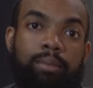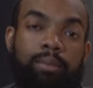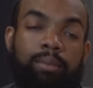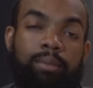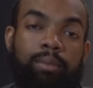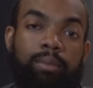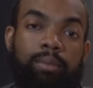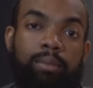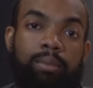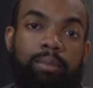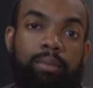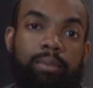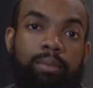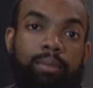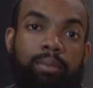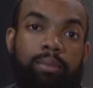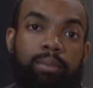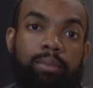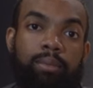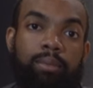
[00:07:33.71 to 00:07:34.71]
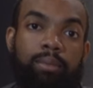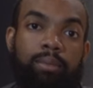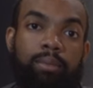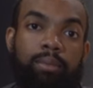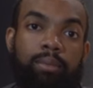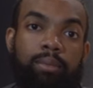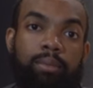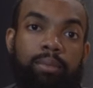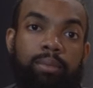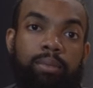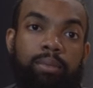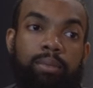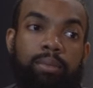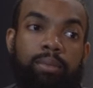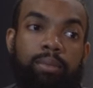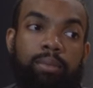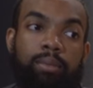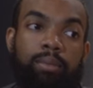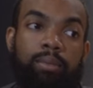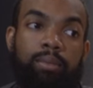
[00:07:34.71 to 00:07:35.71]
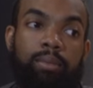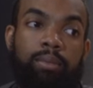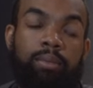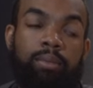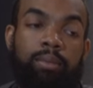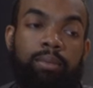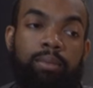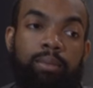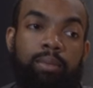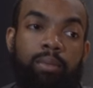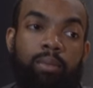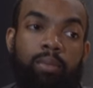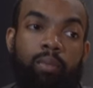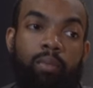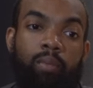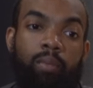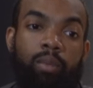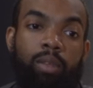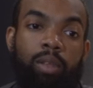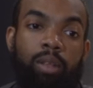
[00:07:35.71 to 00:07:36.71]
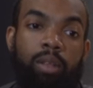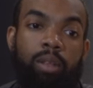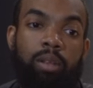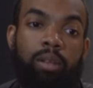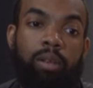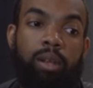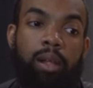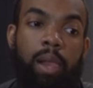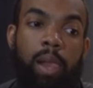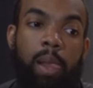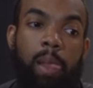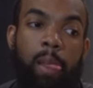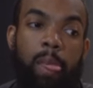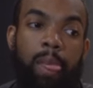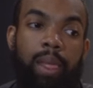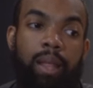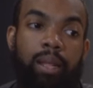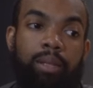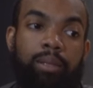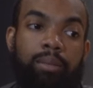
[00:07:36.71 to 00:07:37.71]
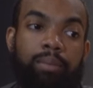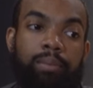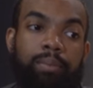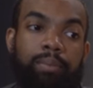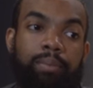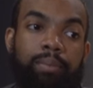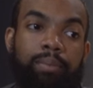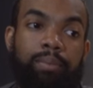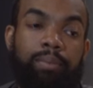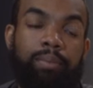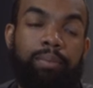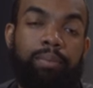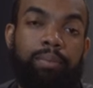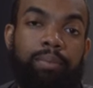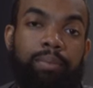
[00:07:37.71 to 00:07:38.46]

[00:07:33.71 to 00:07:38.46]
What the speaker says: The person shown says nothing.